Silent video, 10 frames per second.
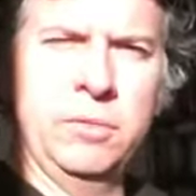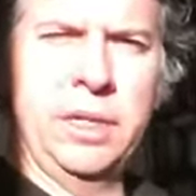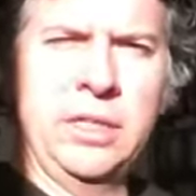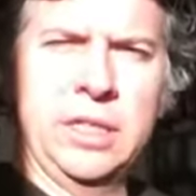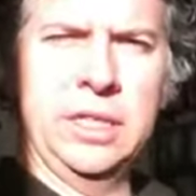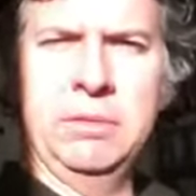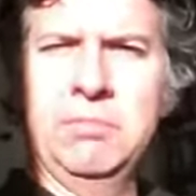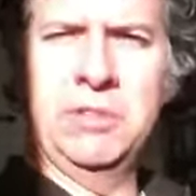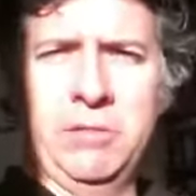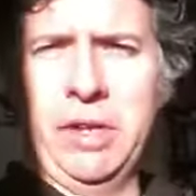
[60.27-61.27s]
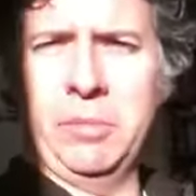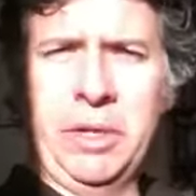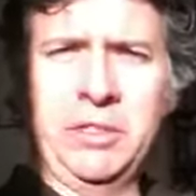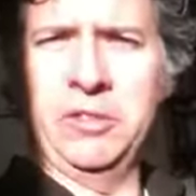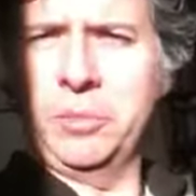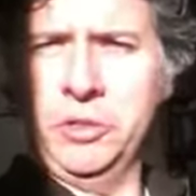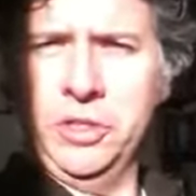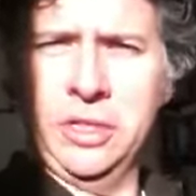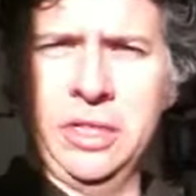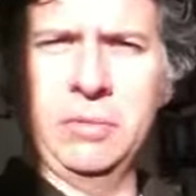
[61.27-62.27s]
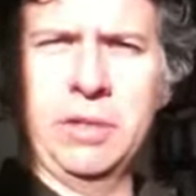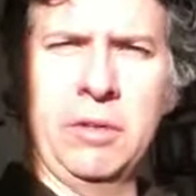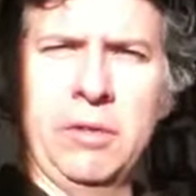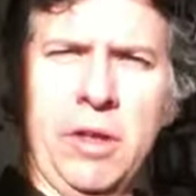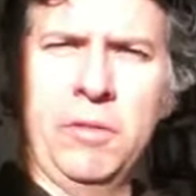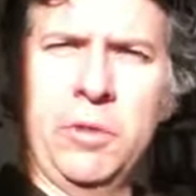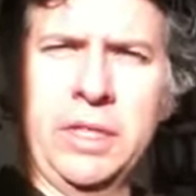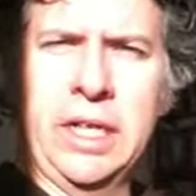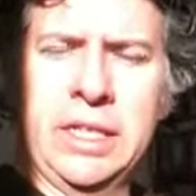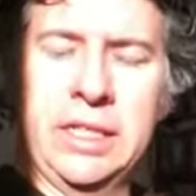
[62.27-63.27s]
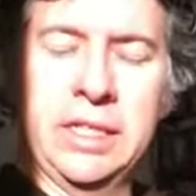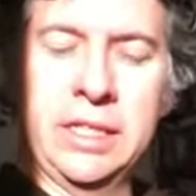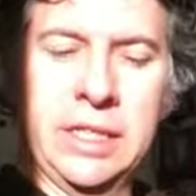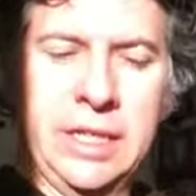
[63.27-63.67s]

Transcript: basically develop myself personally. And a lot of what that is